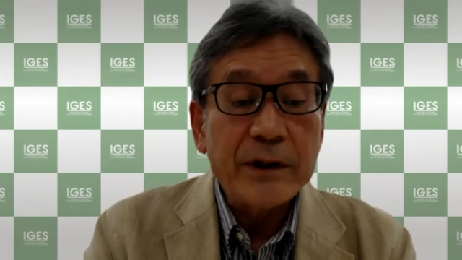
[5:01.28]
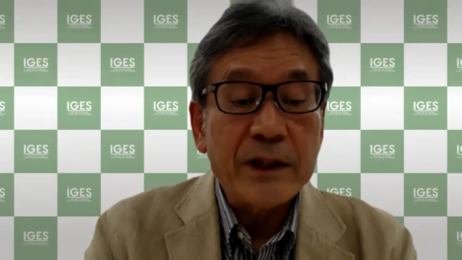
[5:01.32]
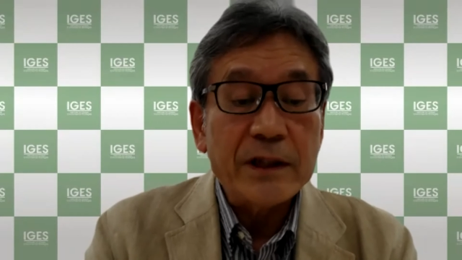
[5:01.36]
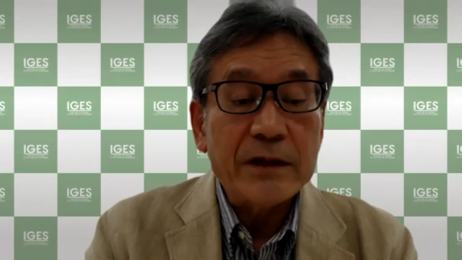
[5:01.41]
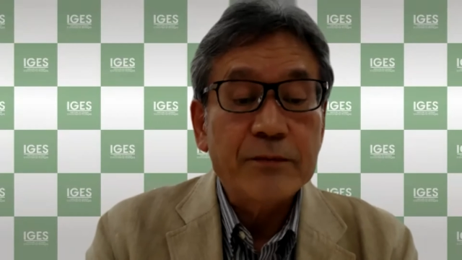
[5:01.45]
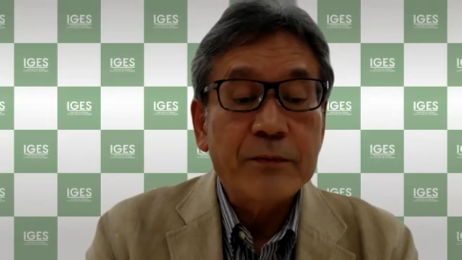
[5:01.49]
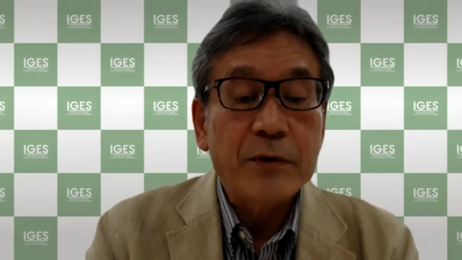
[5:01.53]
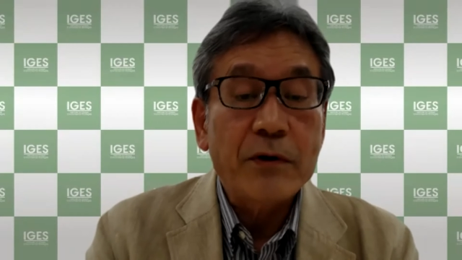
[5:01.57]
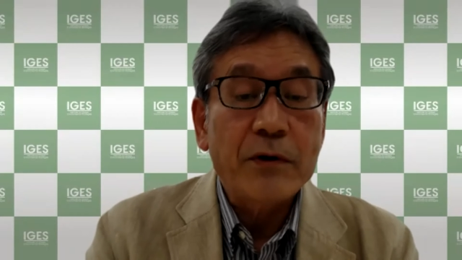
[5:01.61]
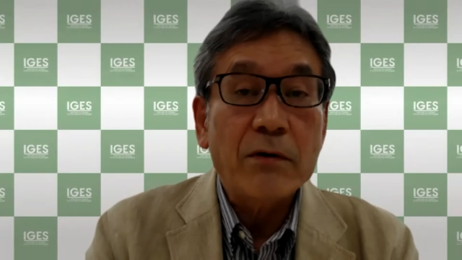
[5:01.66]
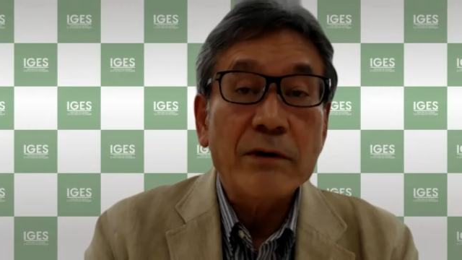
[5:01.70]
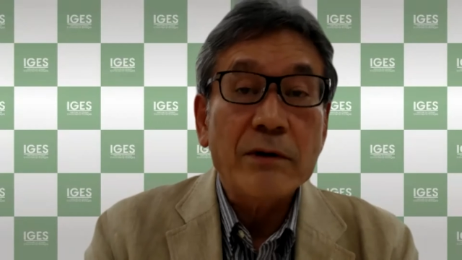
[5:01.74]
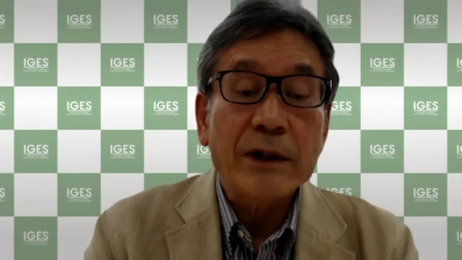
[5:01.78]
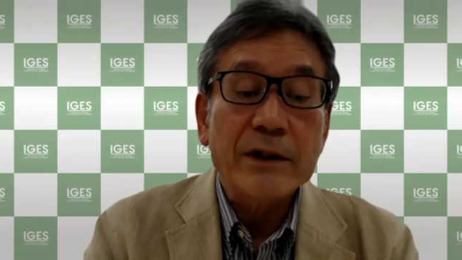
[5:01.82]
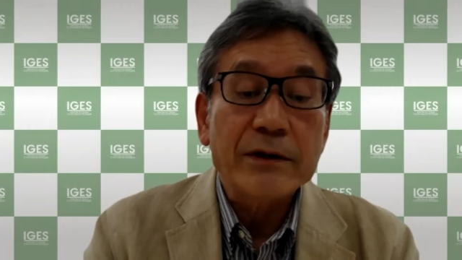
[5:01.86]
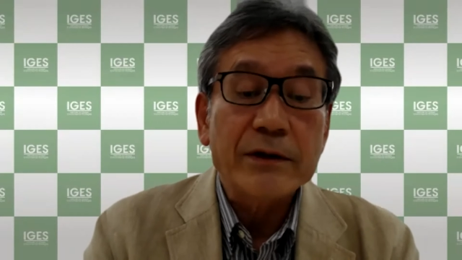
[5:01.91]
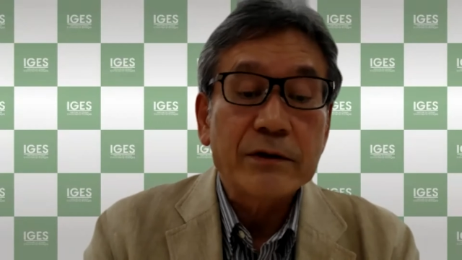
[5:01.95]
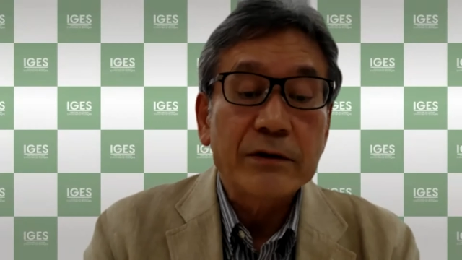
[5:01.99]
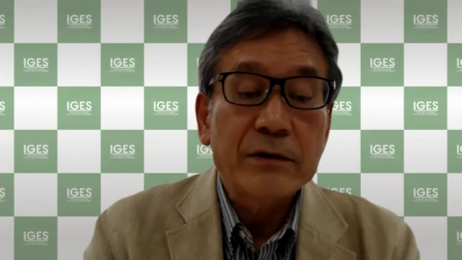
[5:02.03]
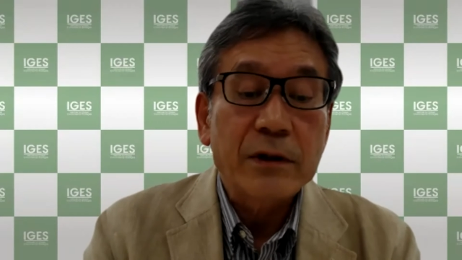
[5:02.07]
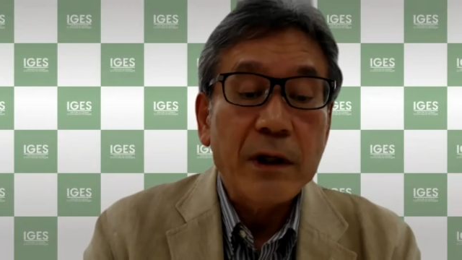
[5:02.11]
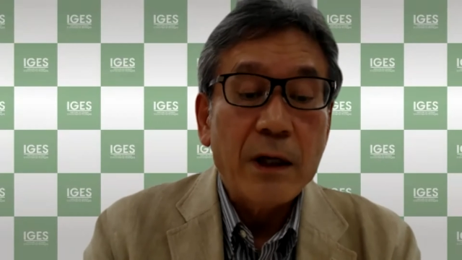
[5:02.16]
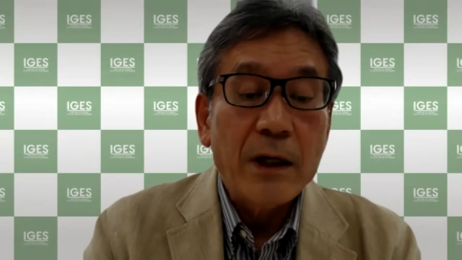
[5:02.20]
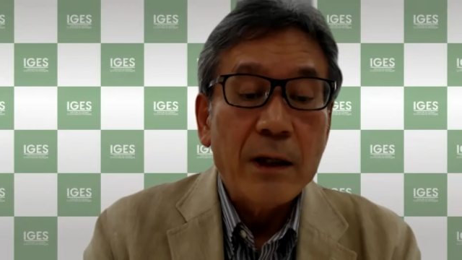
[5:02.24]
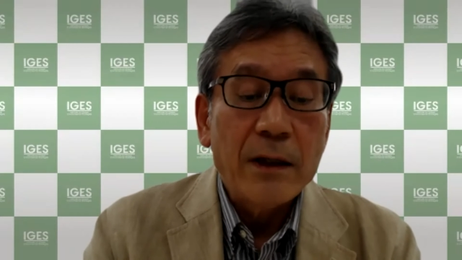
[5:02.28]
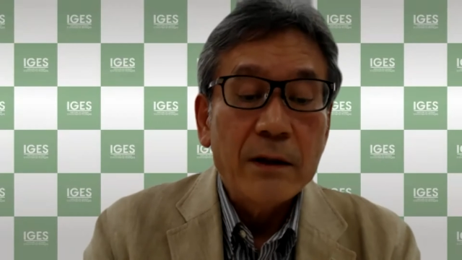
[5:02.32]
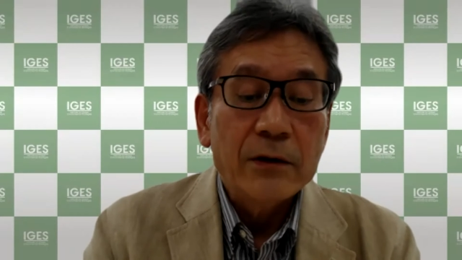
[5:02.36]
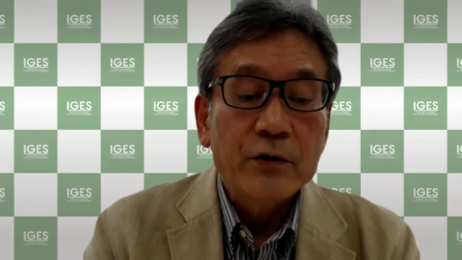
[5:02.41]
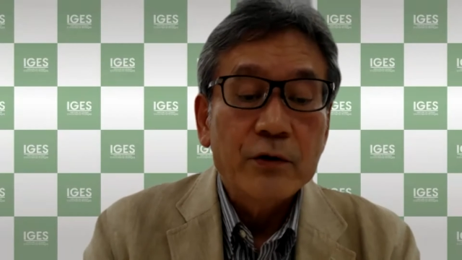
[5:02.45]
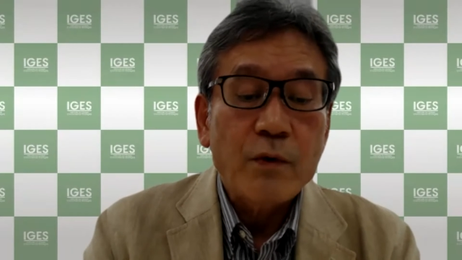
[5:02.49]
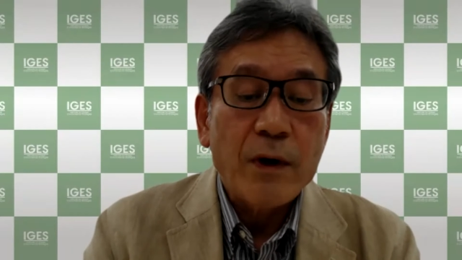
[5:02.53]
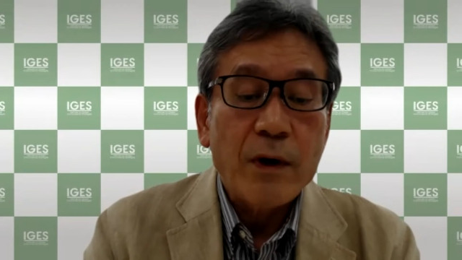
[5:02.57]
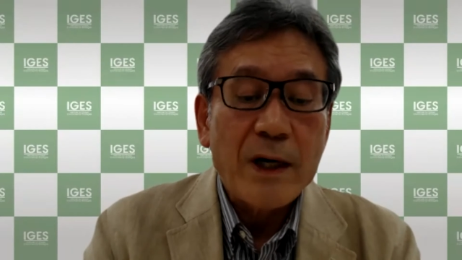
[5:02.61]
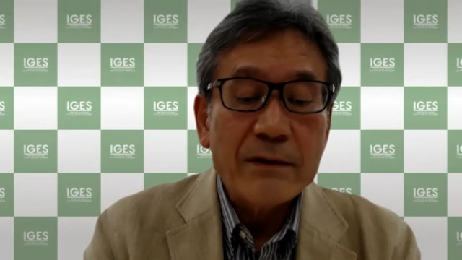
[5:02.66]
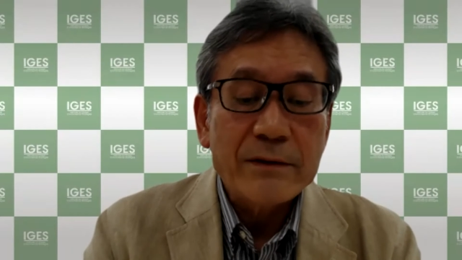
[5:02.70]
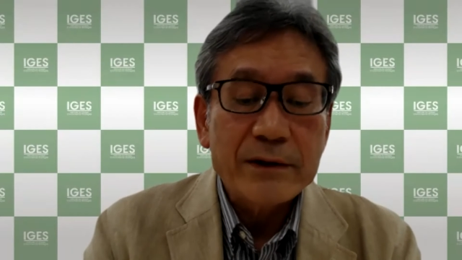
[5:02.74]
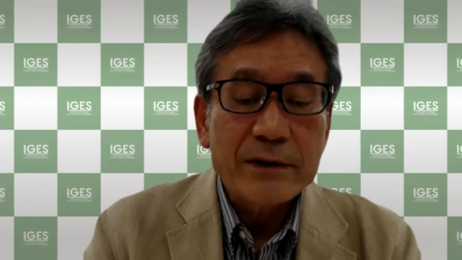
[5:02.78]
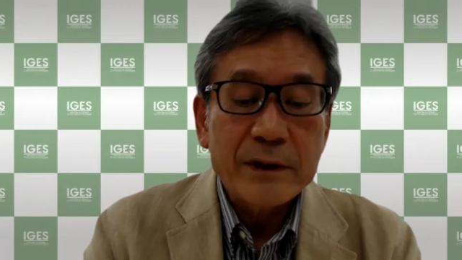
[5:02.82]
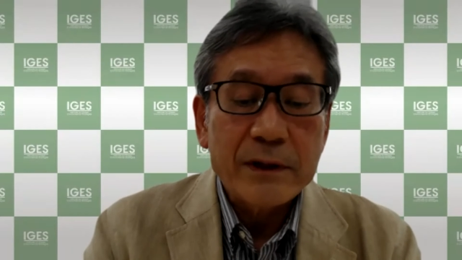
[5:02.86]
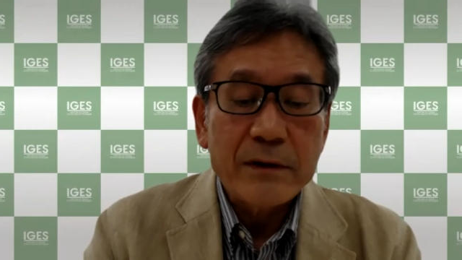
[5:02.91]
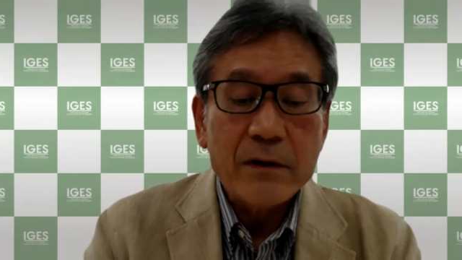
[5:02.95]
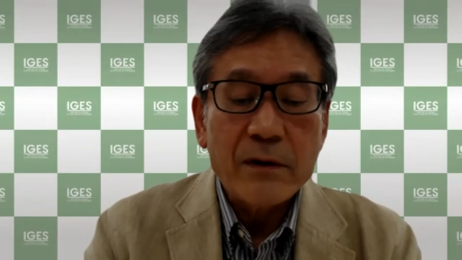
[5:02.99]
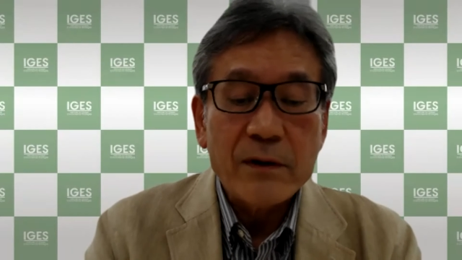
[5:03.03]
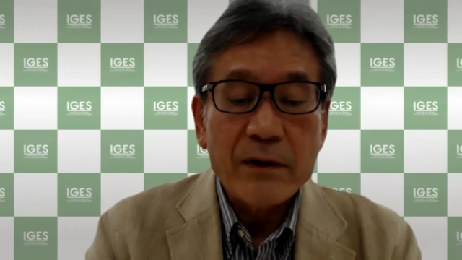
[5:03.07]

its progress towards the